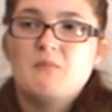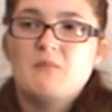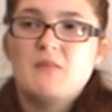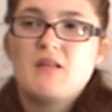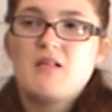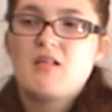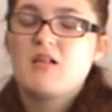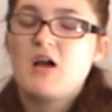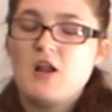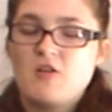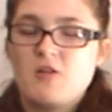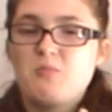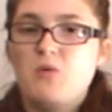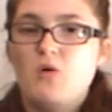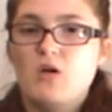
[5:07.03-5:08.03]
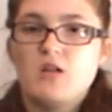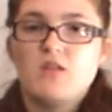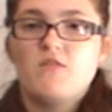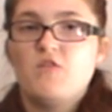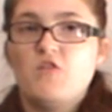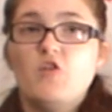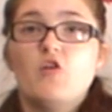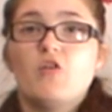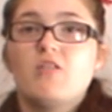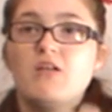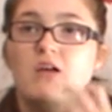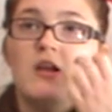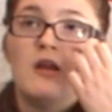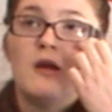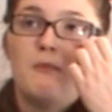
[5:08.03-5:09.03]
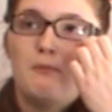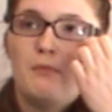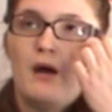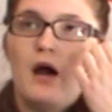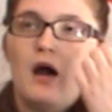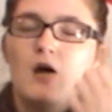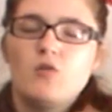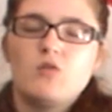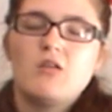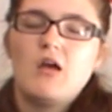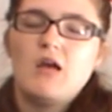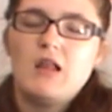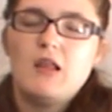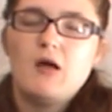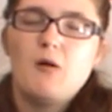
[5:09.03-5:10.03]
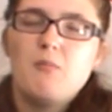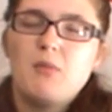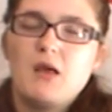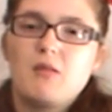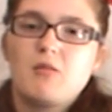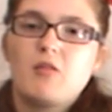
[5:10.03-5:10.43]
this is kind of spoilers if you've not seen it, but I'll tell you a little bit.